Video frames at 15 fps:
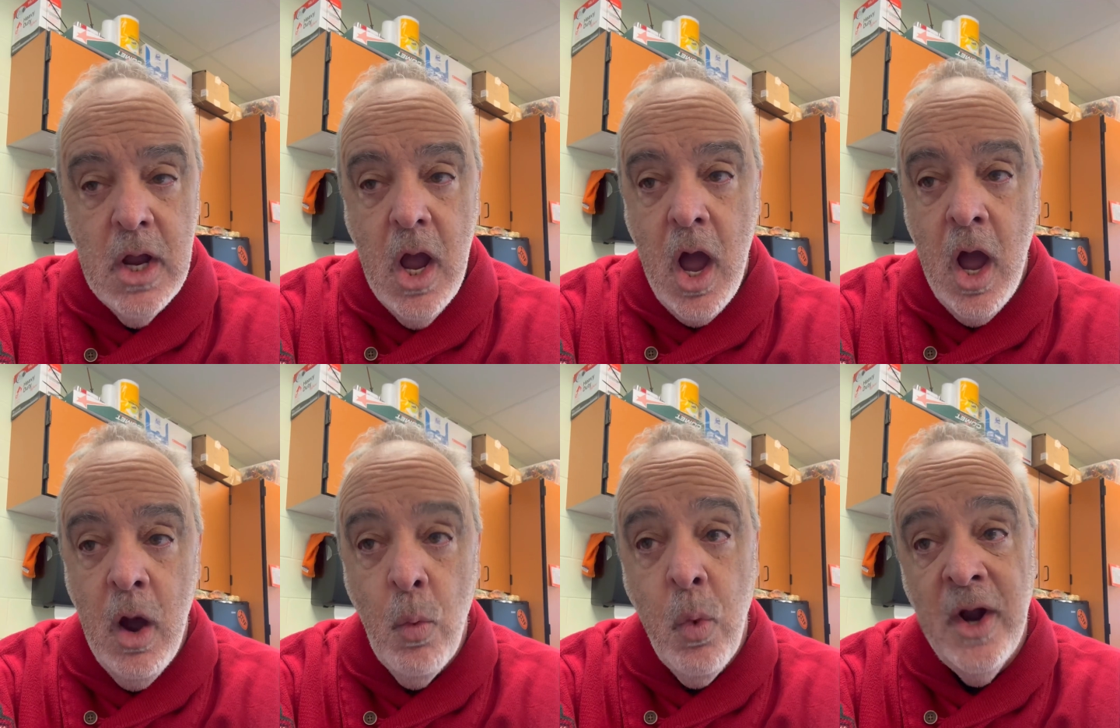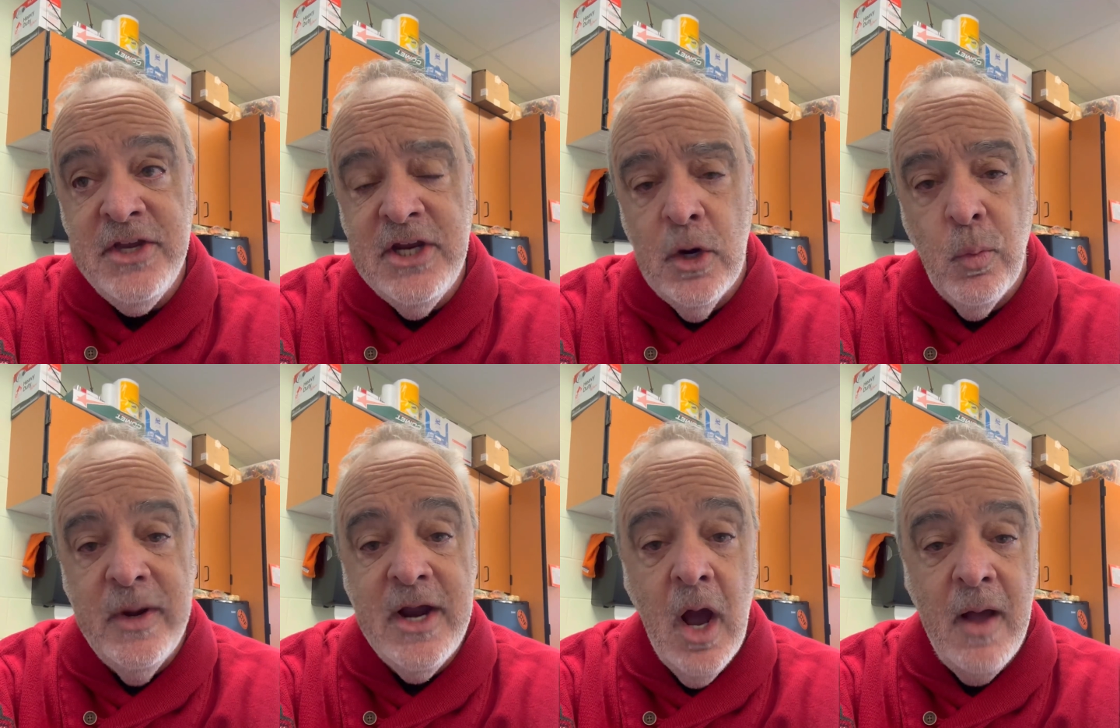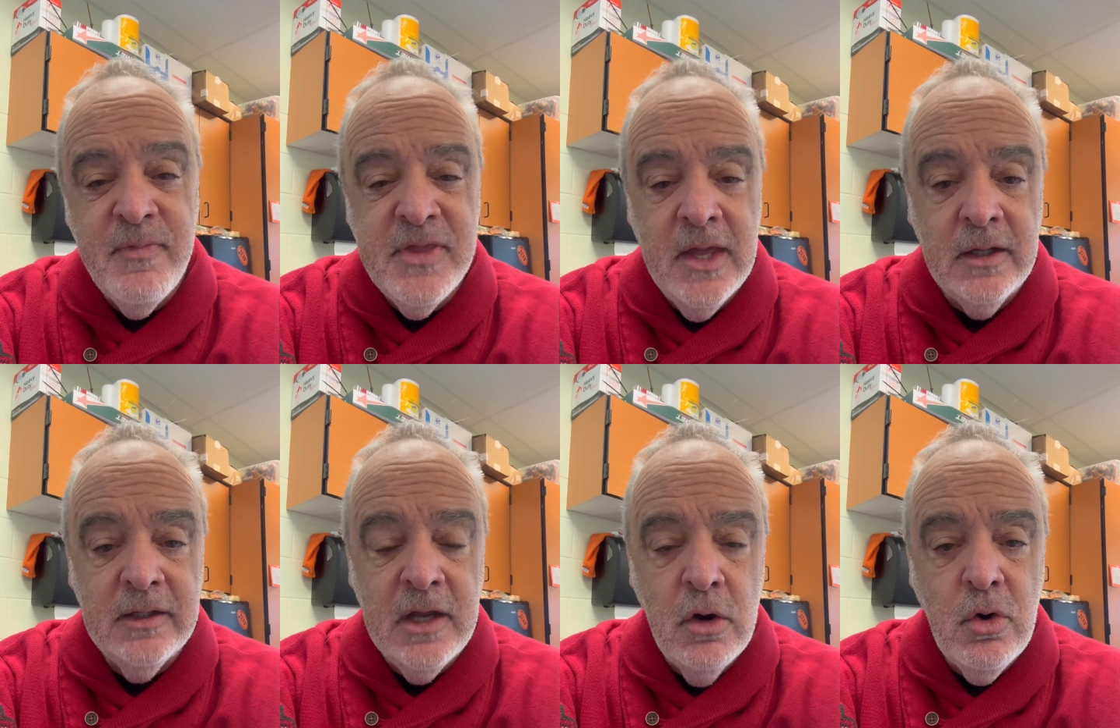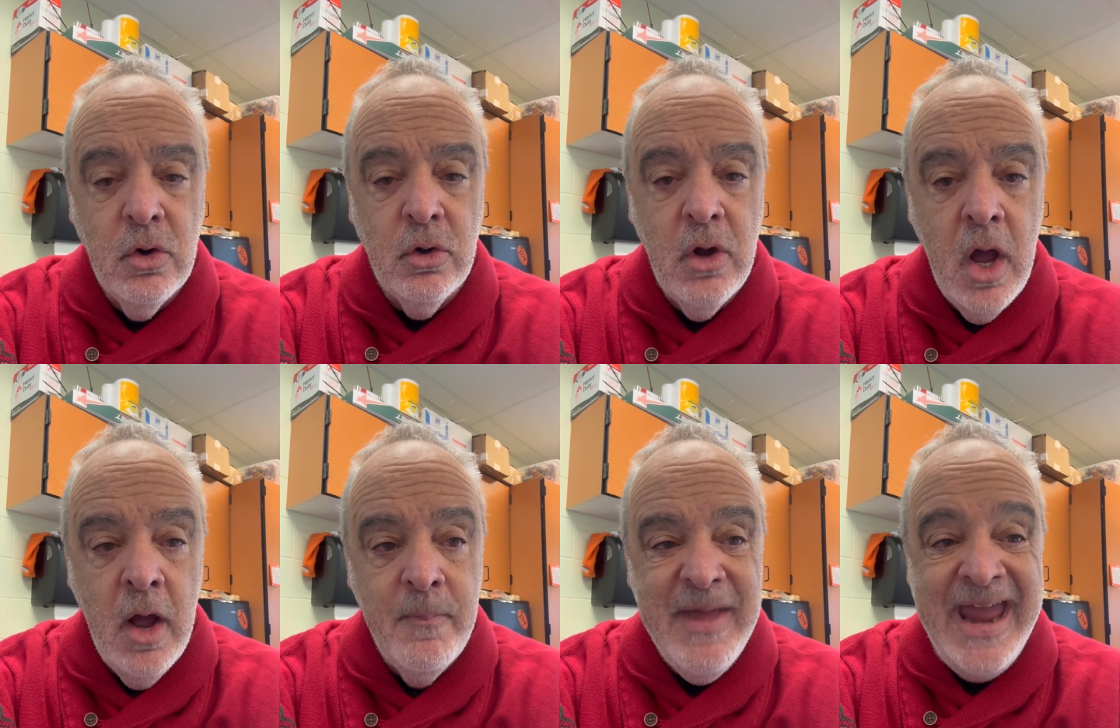One year we got the local
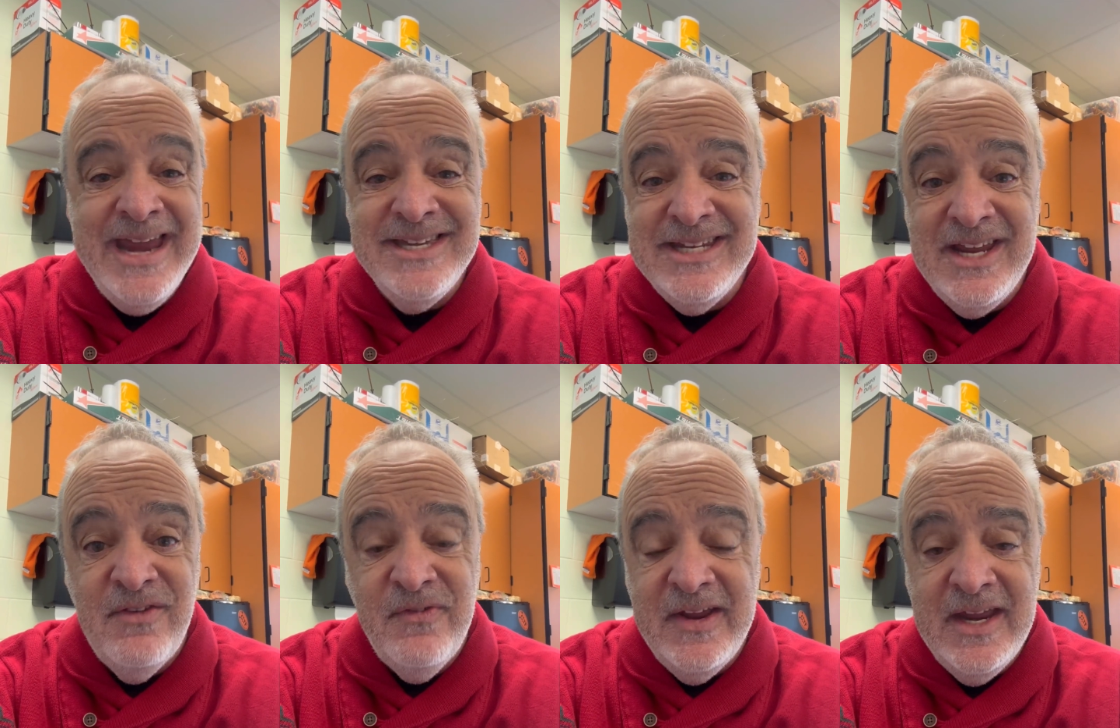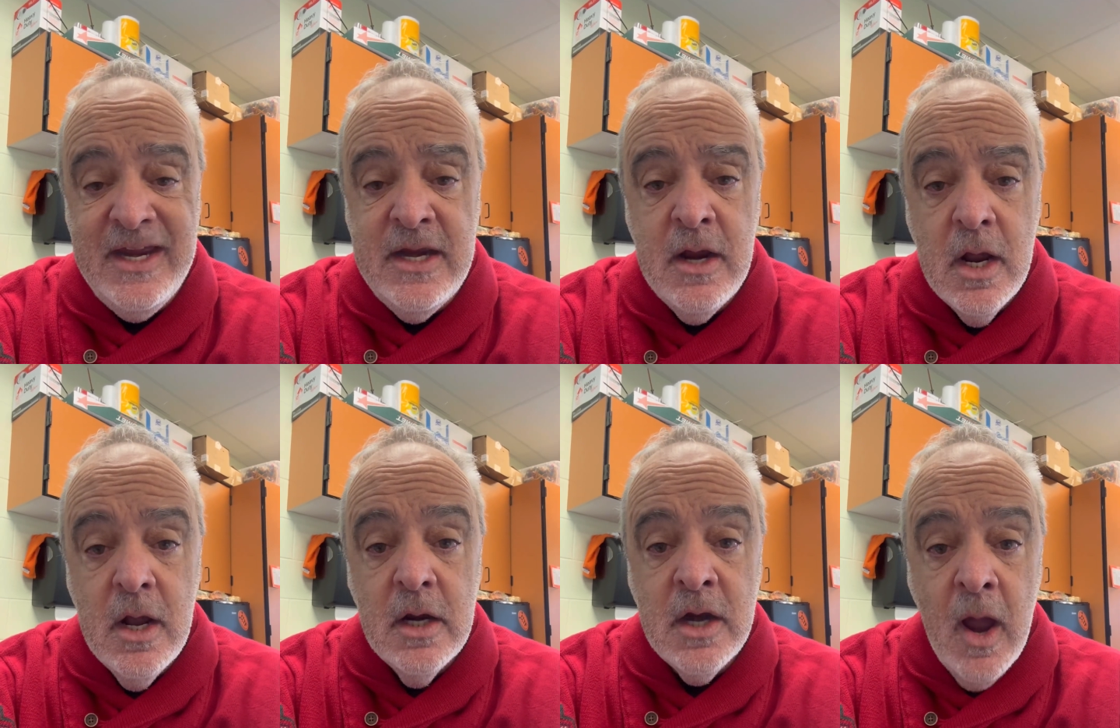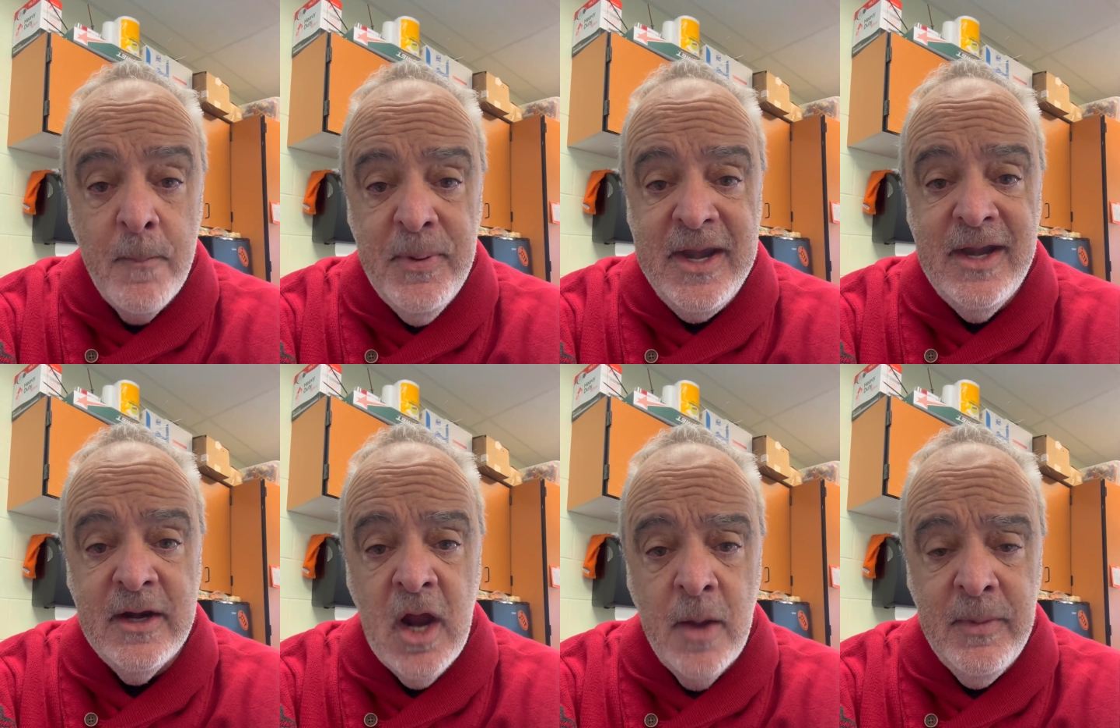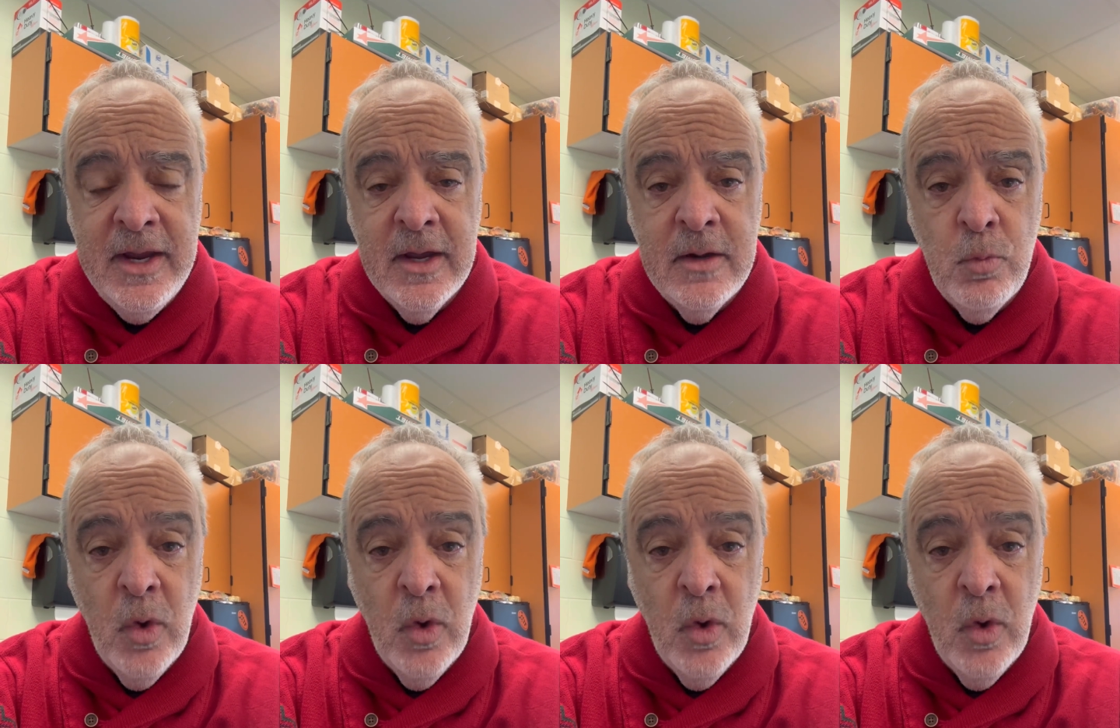ATV company to come in.